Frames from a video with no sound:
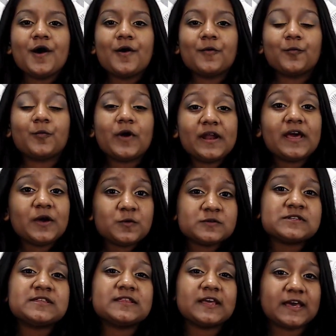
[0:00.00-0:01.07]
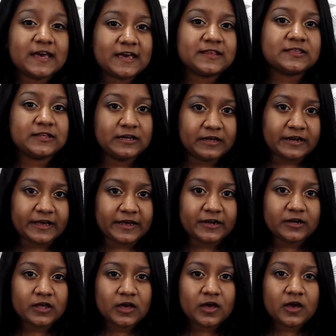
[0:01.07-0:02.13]
When I was in the 8th
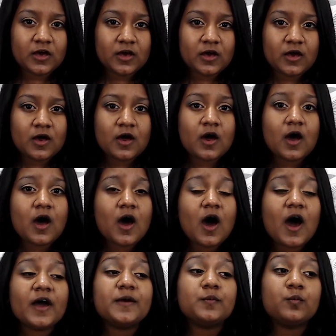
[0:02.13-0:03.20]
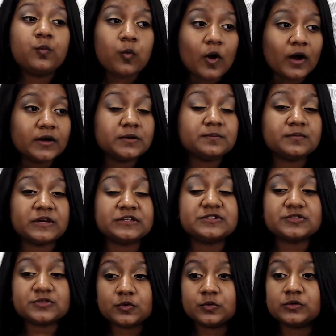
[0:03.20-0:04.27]
grade, I won my
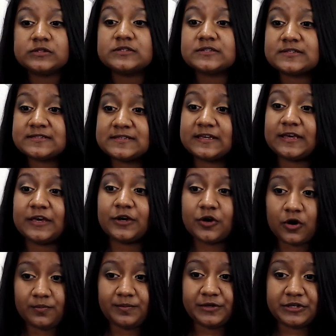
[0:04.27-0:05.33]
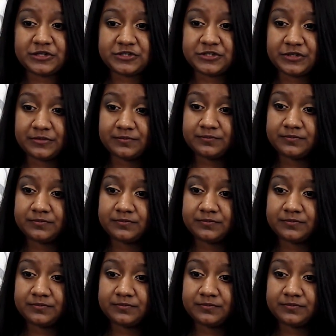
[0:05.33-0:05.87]
school's singing competition.